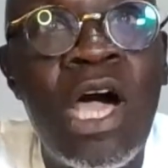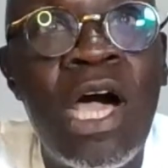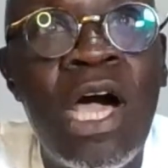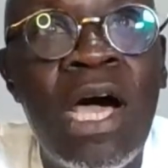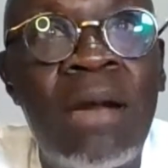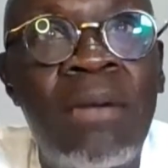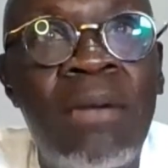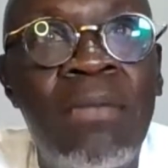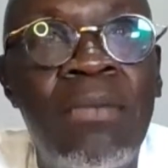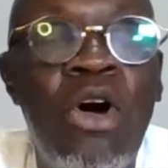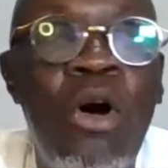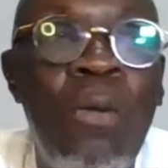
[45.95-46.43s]

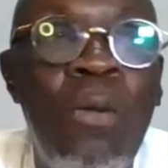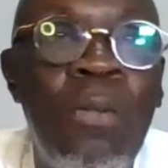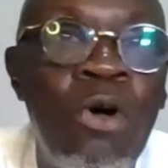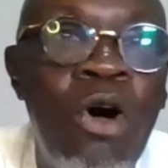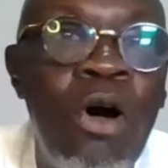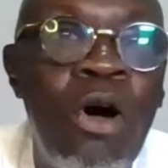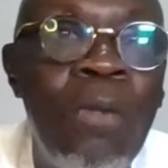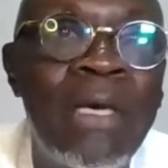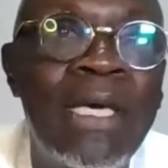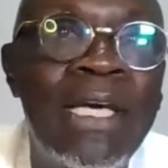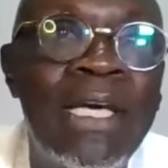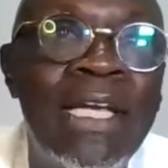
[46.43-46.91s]
and
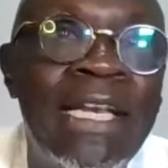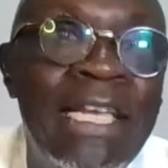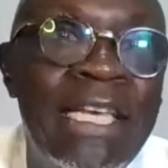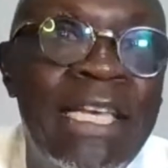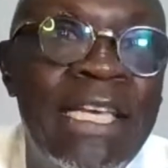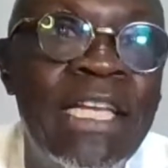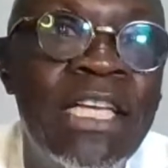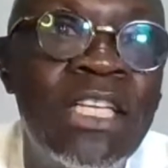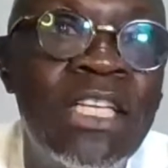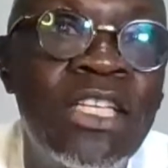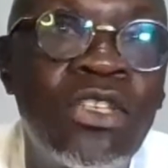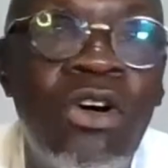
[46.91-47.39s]
upcoming
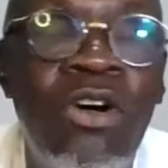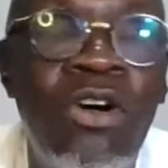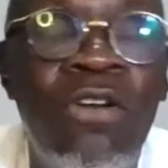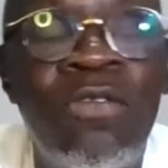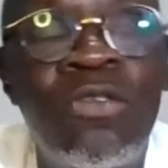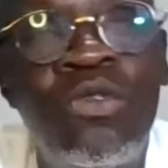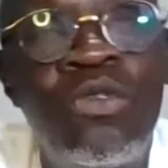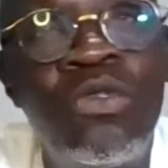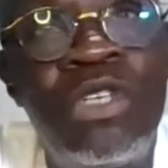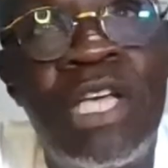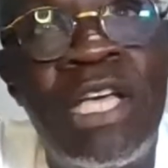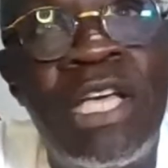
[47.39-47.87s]
leaders of
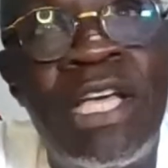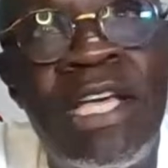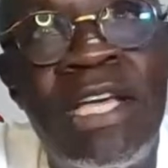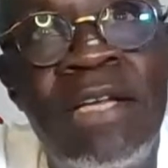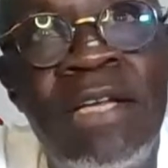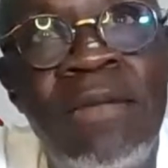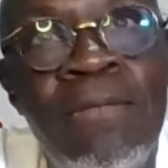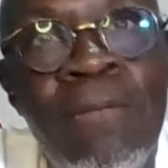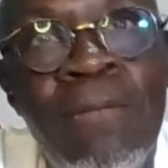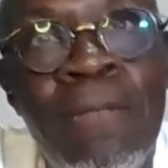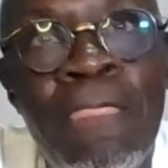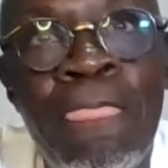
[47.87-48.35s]

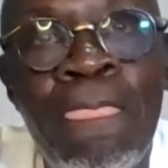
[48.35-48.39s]
today,